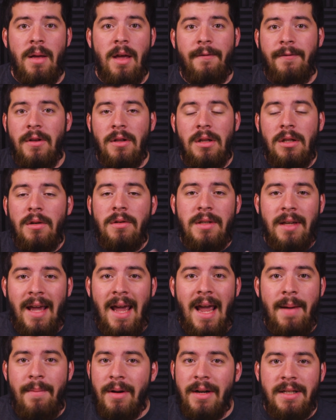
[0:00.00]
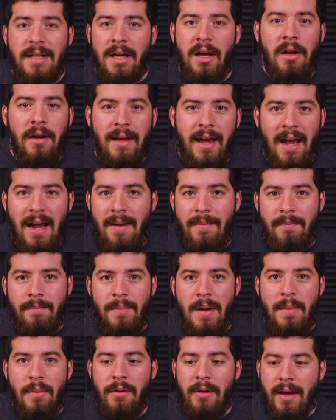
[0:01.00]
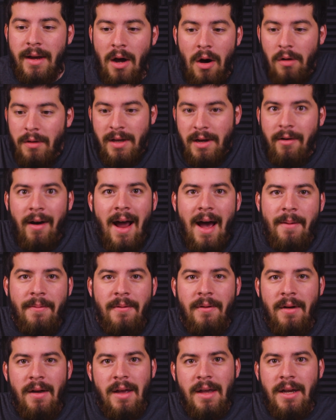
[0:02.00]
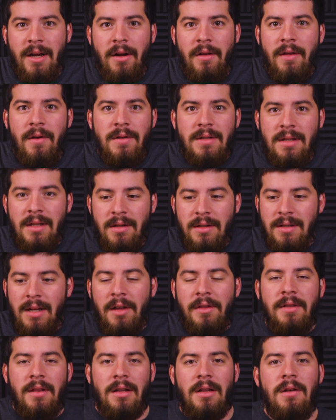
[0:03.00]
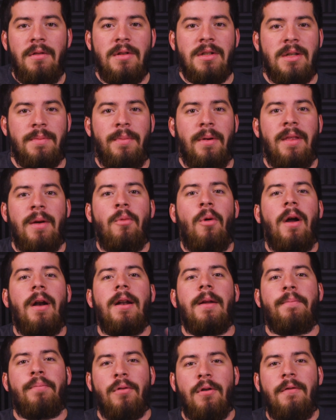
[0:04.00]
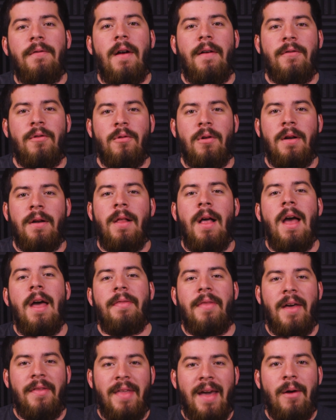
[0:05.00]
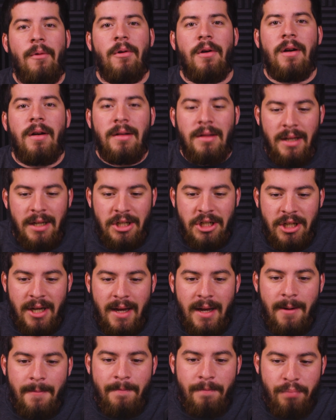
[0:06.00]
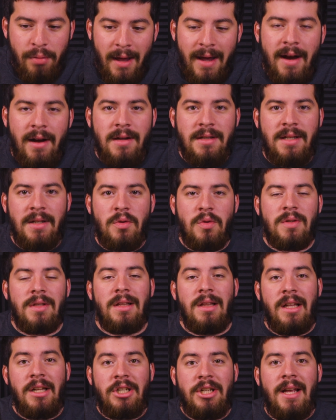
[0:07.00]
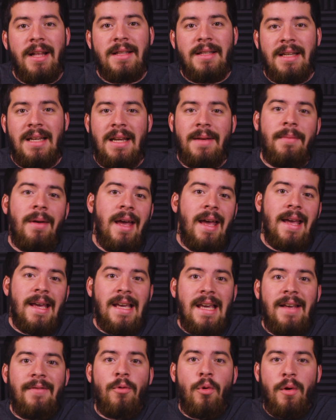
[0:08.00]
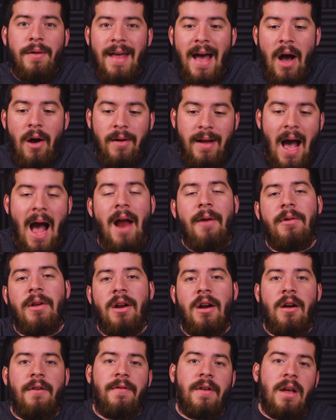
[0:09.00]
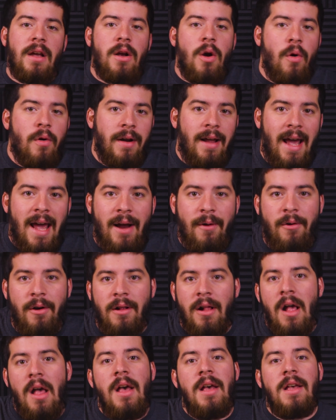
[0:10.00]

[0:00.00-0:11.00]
If you lose a game, but it's a good game, people are like, holy crap. There was nothing to lose. But they wanted to prove everyone that they were legit players. This was a legit team, even without Kyrie Irving and Gordon Hayward.